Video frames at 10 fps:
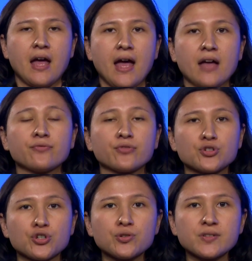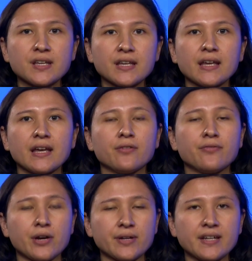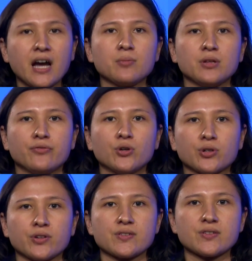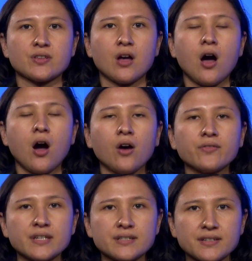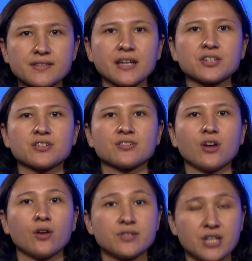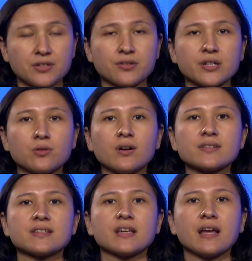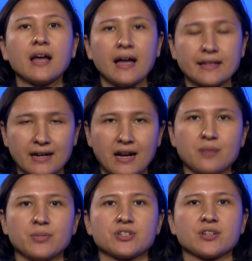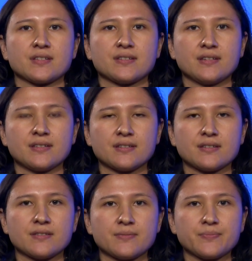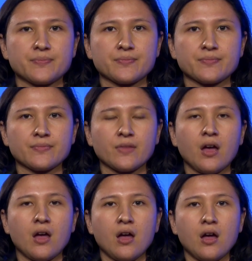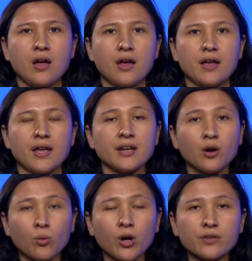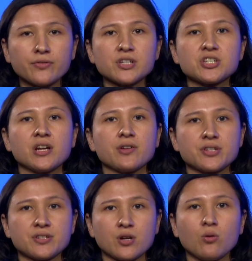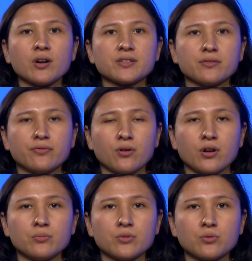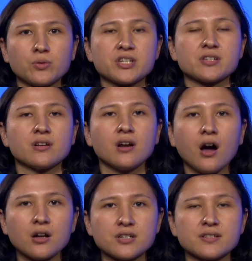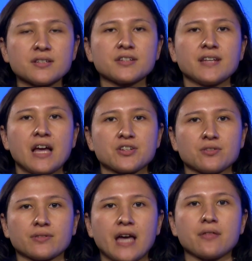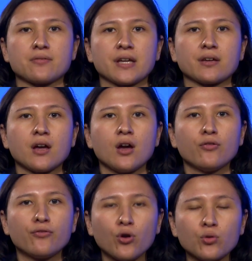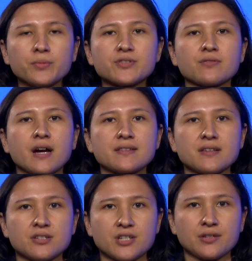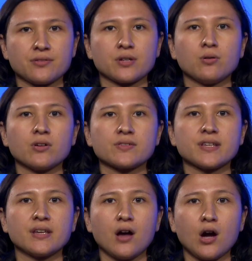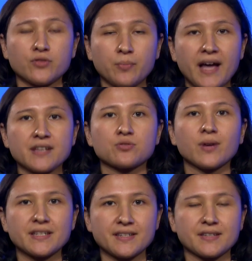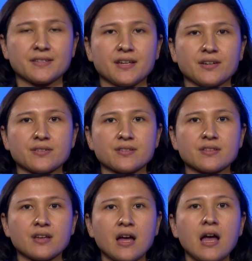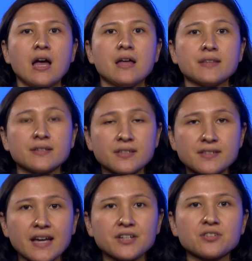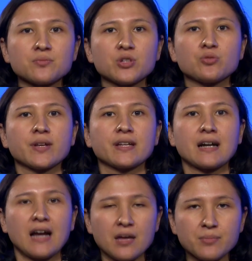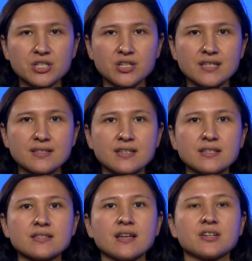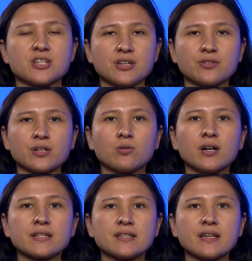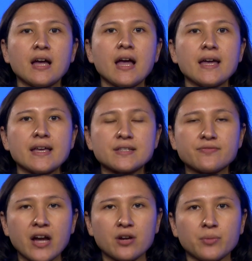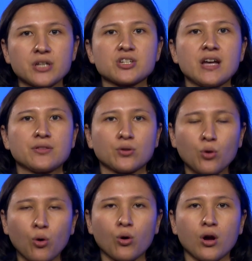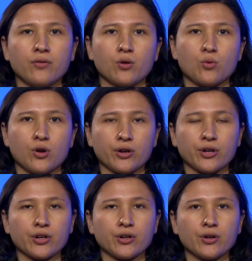and for choosing a very timely focus on the intersection of gender equality and climate justice. In our work for the Generation Equality Forum, which is the largest international gathering for women's rights and gender equality of the past 26 years, the intersection between climate justice and gender equality is very much at the core of our work.